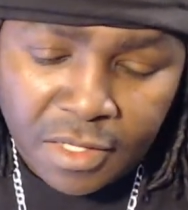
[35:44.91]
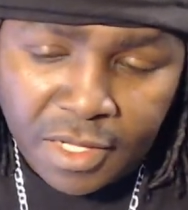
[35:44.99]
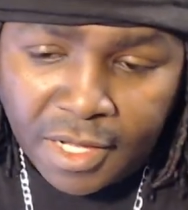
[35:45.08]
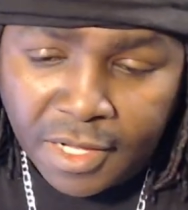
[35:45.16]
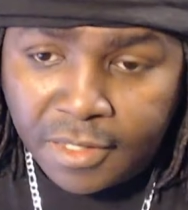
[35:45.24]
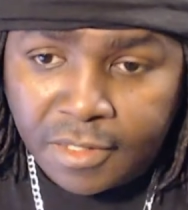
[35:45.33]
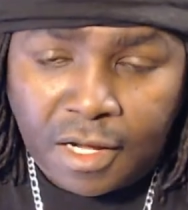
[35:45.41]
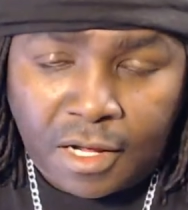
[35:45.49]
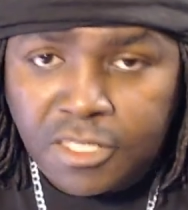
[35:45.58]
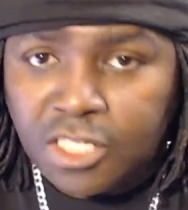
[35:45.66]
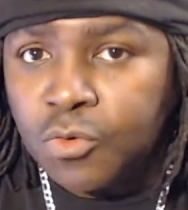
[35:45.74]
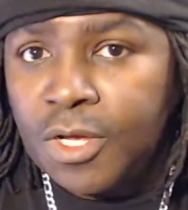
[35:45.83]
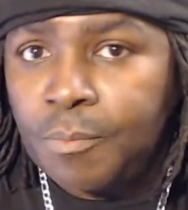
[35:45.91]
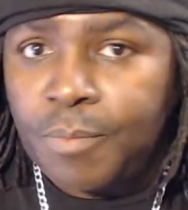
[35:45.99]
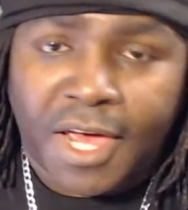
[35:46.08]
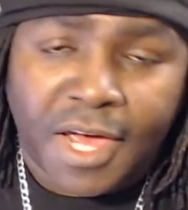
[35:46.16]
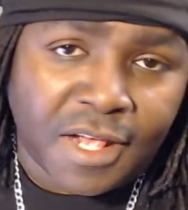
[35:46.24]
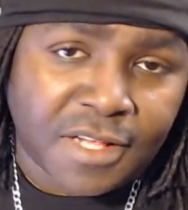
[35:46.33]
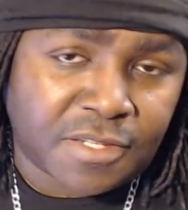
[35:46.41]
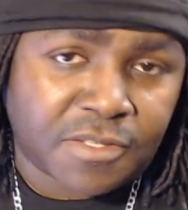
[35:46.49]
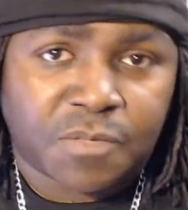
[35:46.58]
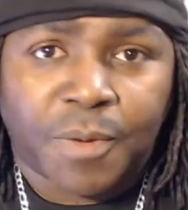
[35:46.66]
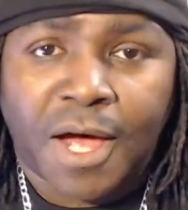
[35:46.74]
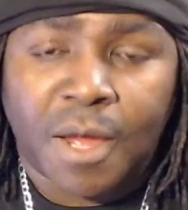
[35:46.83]
and uh, Street Pass and
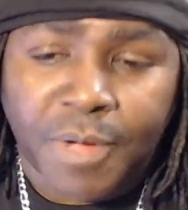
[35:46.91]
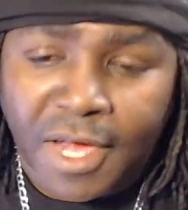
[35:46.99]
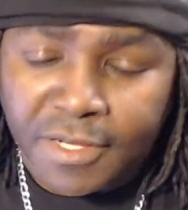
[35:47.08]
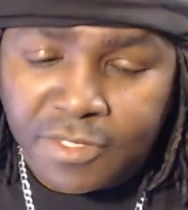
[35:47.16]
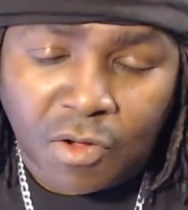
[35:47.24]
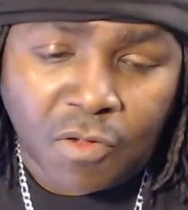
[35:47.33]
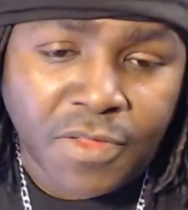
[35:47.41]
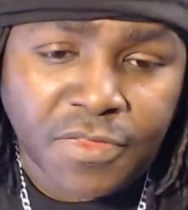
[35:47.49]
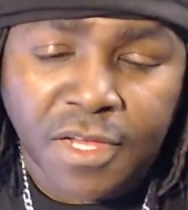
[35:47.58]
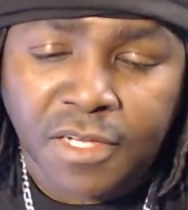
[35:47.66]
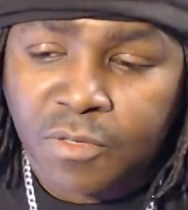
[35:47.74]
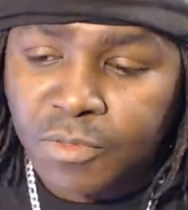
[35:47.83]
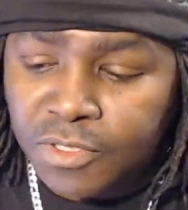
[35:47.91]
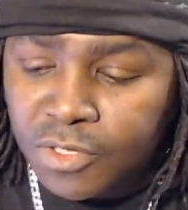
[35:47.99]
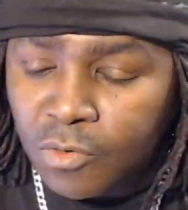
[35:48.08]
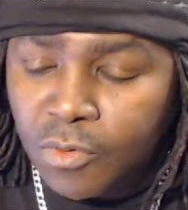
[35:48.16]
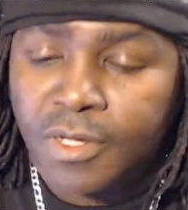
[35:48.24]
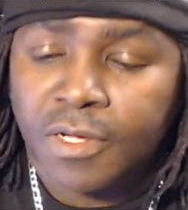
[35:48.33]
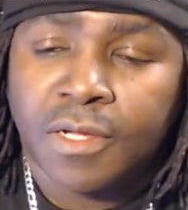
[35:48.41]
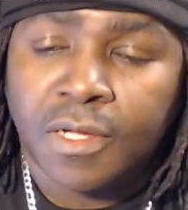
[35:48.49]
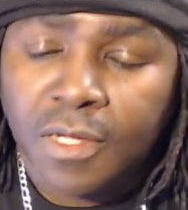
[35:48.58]
Spot Pass and all these things it was doing,